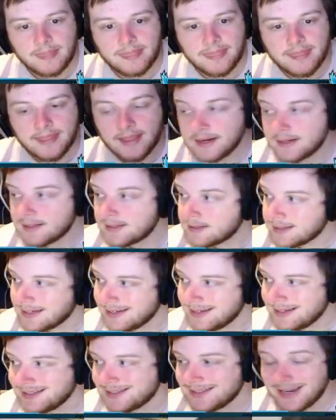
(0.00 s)
Next
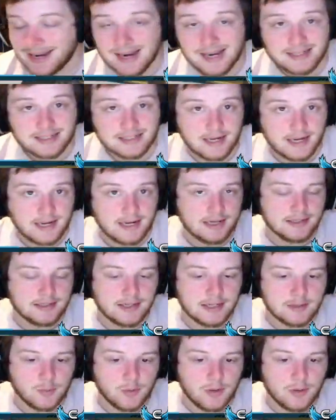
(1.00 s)
is Cascades.
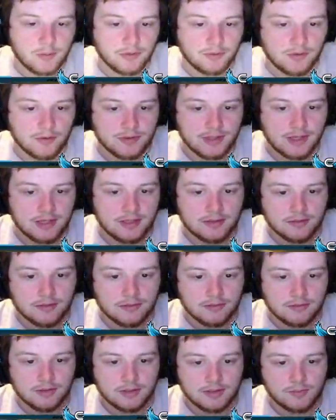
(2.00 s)
That's where you want to rotate
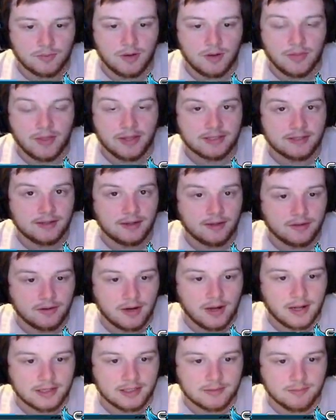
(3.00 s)
to as well. That's another
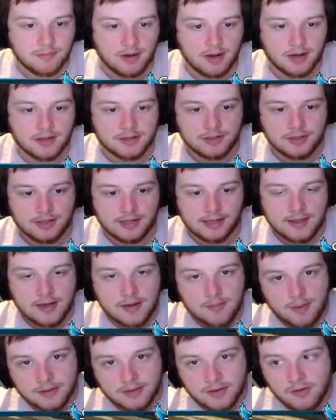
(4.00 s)
hot spot. So you gotta
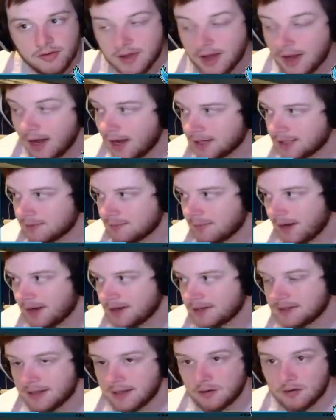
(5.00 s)
think about all the hot
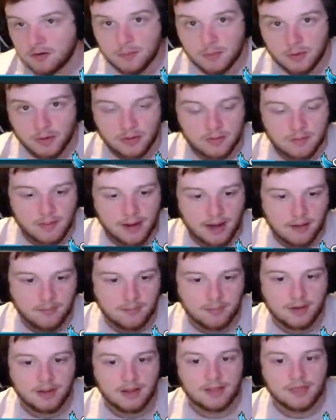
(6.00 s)
spots that are in the middle of the
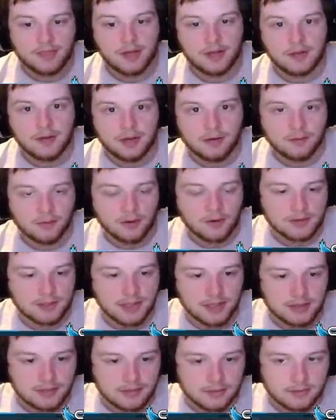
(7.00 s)
map that you need to
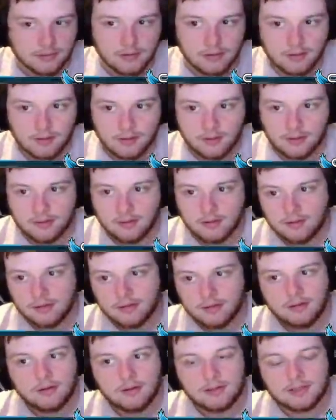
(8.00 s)
rotate to.
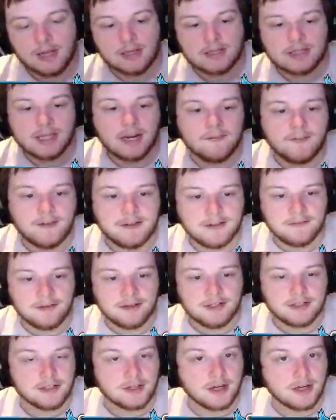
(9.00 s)
Because I was kind of
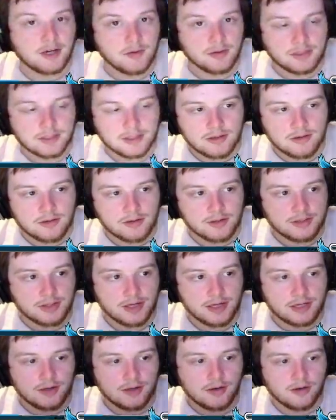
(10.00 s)
50-50. Should I go antenna or should
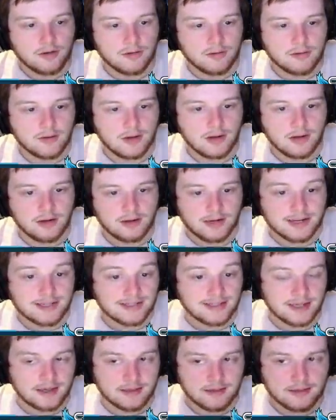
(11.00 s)
I go
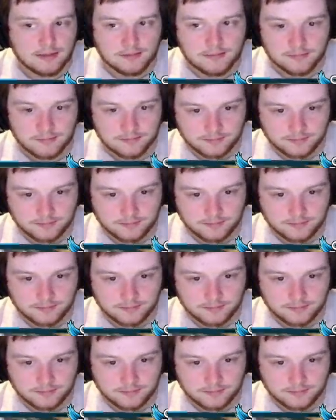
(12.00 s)
Cascades?